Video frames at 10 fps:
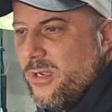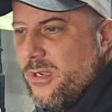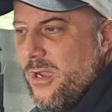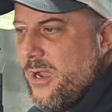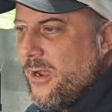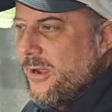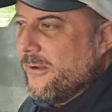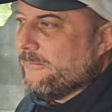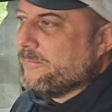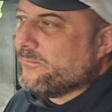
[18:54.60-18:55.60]

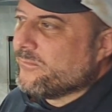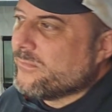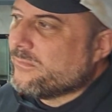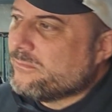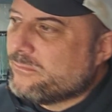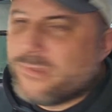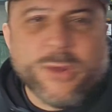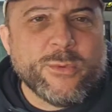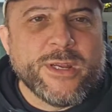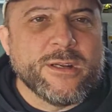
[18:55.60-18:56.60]
that
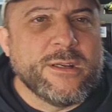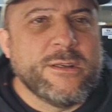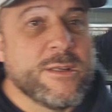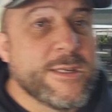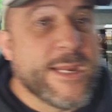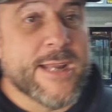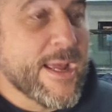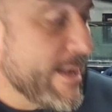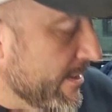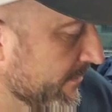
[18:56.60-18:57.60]
we cannot
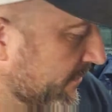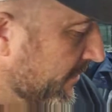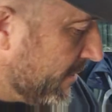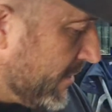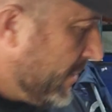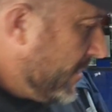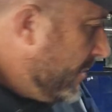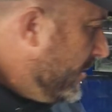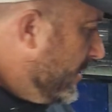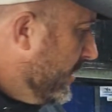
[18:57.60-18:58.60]
have
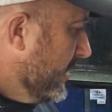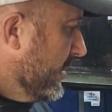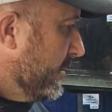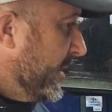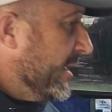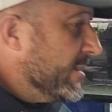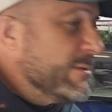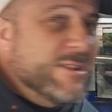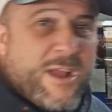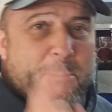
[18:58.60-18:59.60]
because
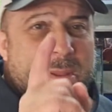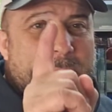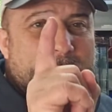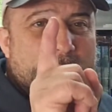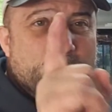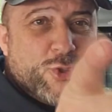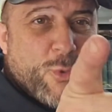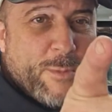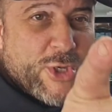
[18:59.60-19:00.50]
some people do stupid